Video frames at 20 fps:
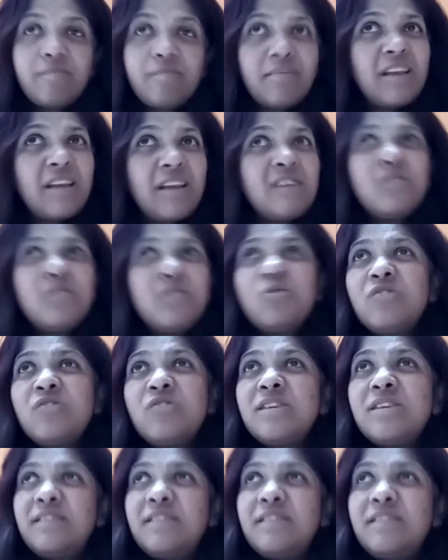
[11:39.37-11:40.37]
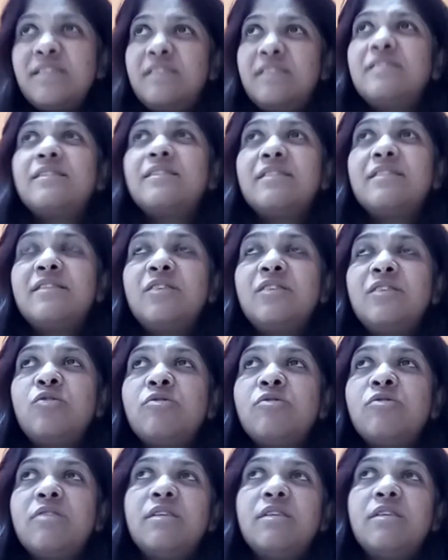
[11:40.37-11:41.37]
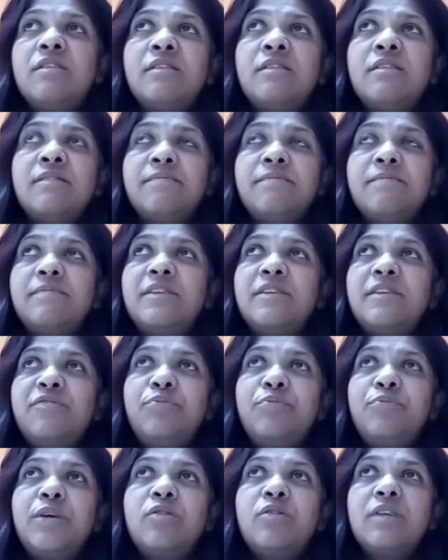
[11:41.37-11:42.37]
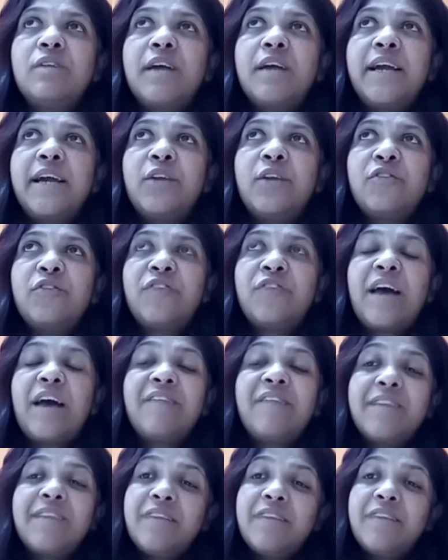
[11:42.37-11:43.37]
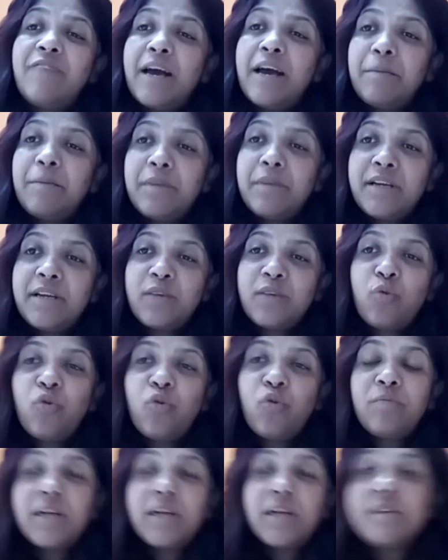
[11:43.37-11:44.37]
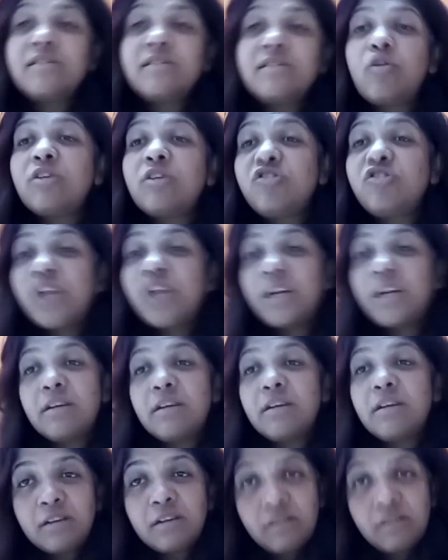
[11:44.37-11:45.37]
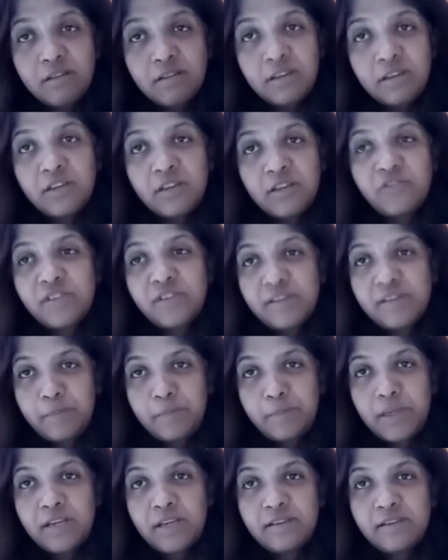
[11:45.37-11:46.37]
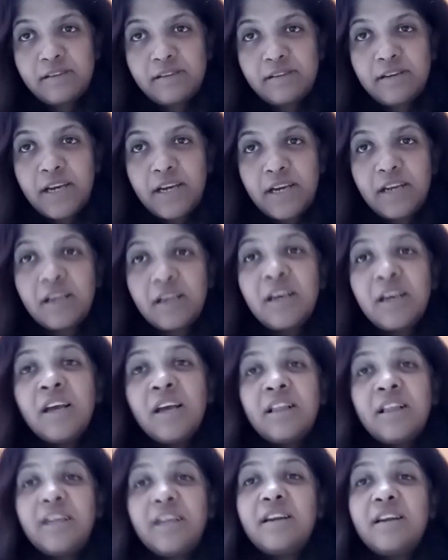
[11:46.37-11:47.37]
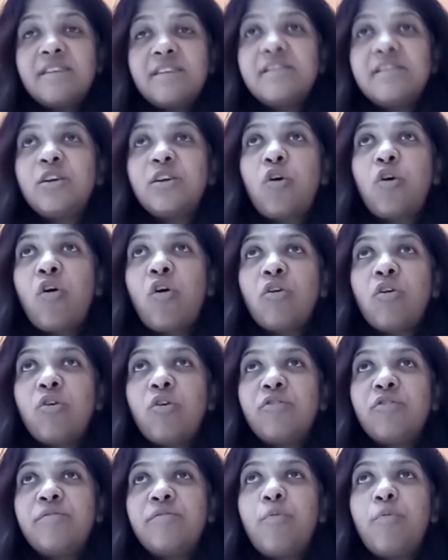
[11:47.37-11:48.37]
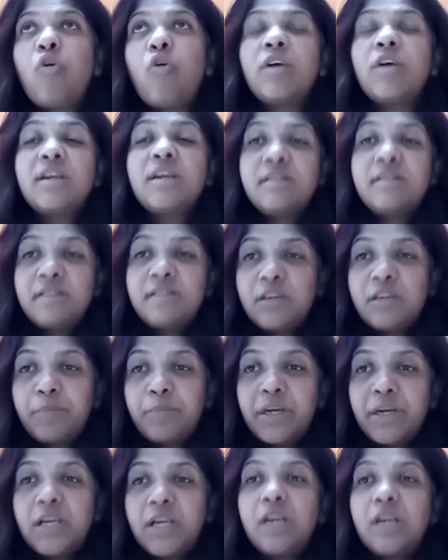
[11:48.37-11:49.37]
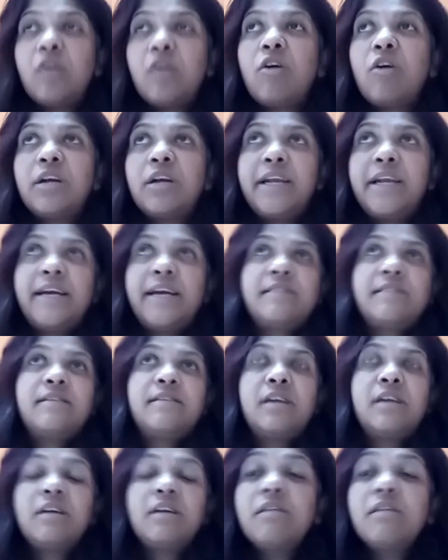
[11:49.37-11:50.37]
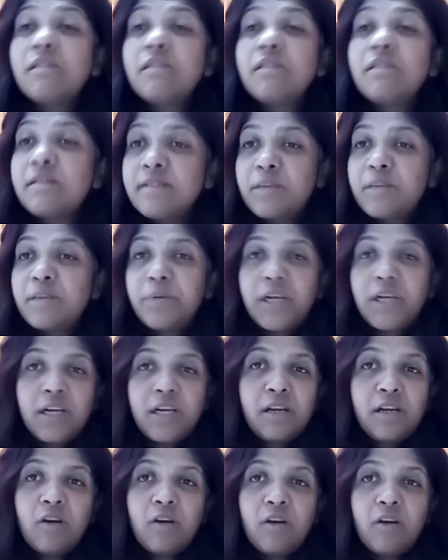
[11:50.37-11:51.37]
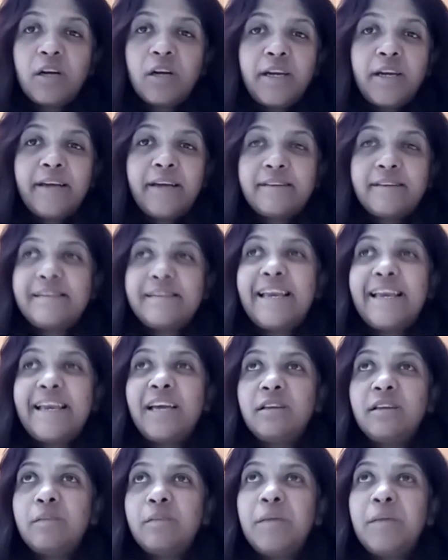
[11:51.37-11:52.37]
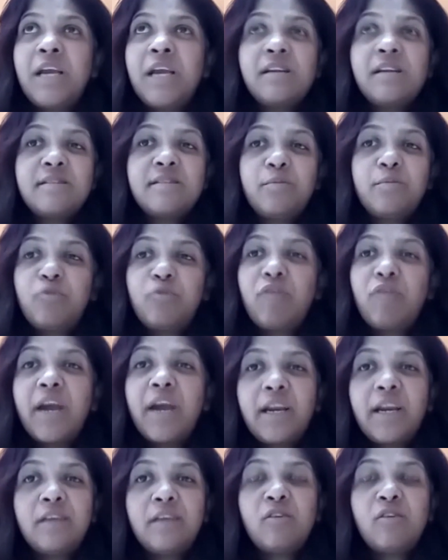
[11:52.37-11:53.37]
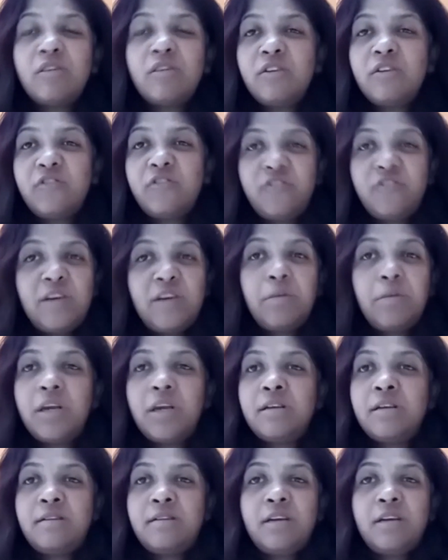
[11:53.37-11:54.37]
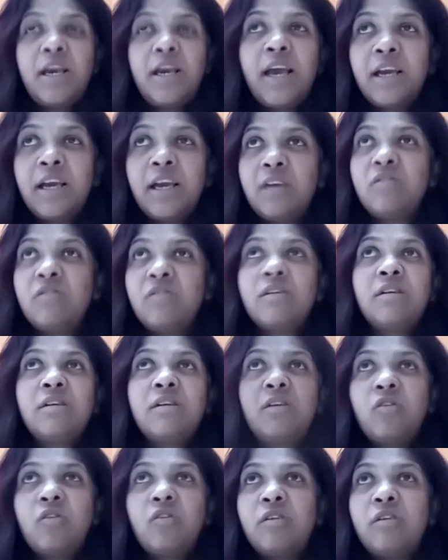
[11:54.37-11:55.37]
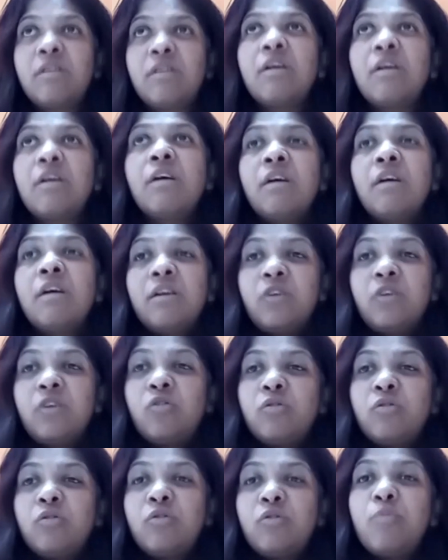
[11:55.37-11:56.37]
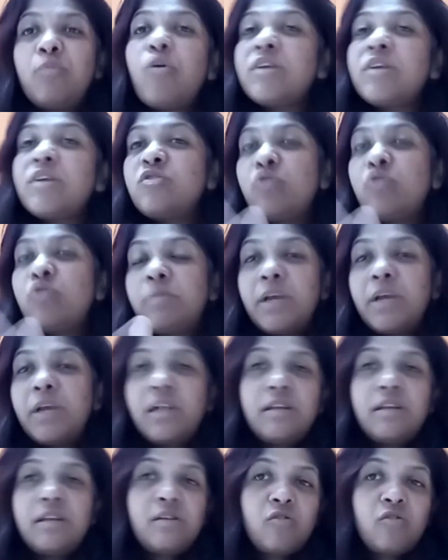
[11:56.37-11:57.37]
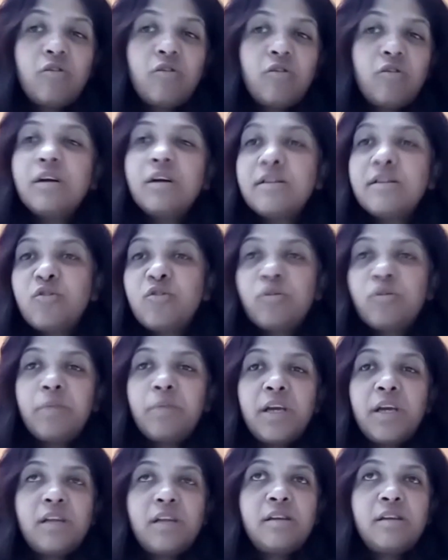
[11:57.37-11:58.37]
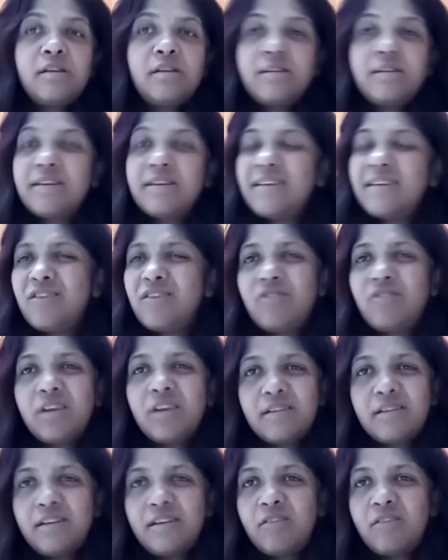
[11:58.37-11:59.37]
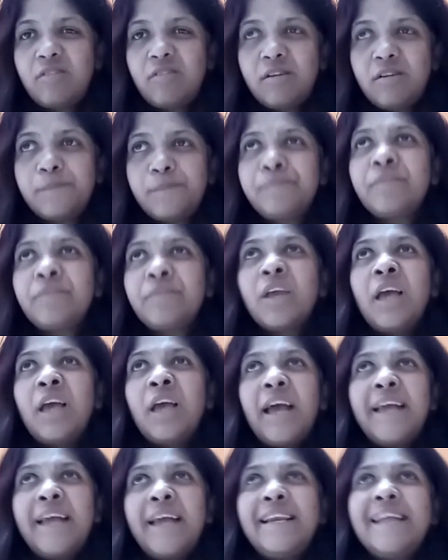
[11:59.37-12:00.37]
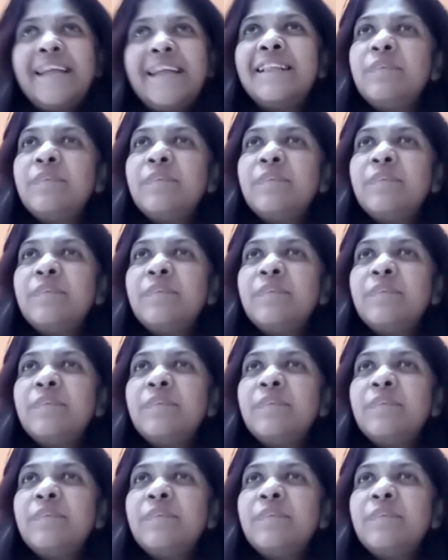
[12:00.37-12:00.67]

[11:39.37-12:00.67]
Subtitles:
So just if we could kind of have an environment at home that is not gendered in the first place, right? That doesn't talk of boys in a particular context and girls in a particular context, like the male is the provider, the female is the caregiver, or no, boys don't play this or girls don't play this, etc., etc. And let them